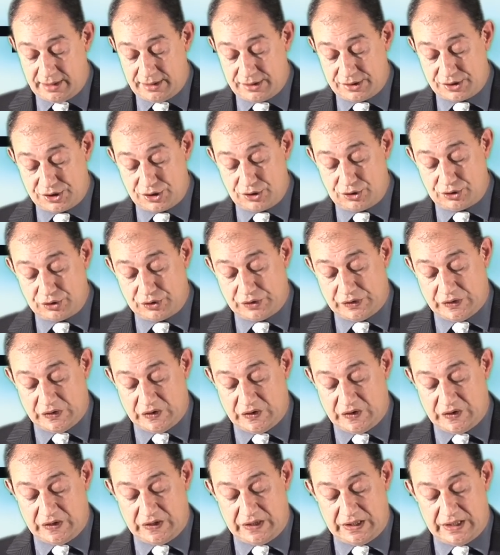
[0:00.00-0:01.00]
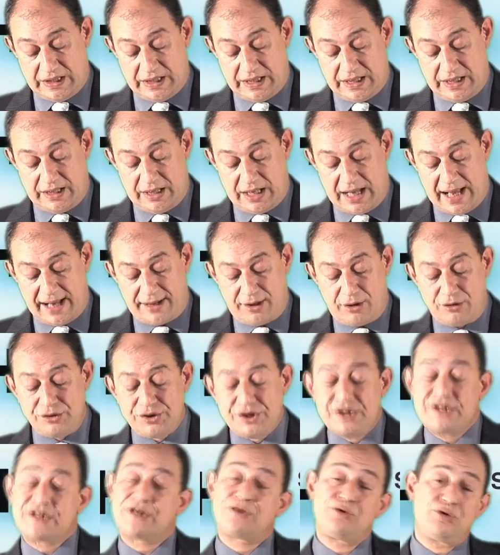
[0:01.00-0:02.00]
So, and
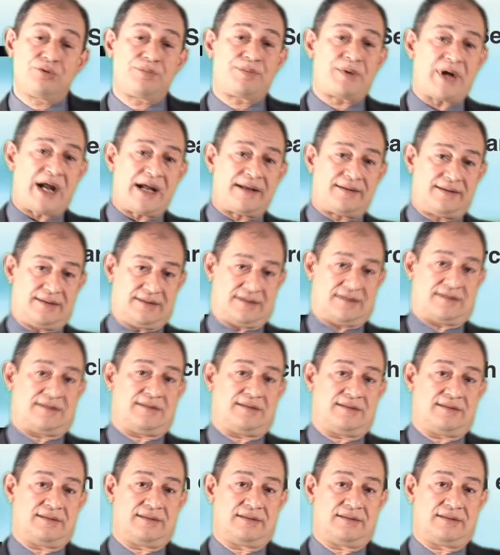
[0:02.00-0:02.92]
also it's a good practice.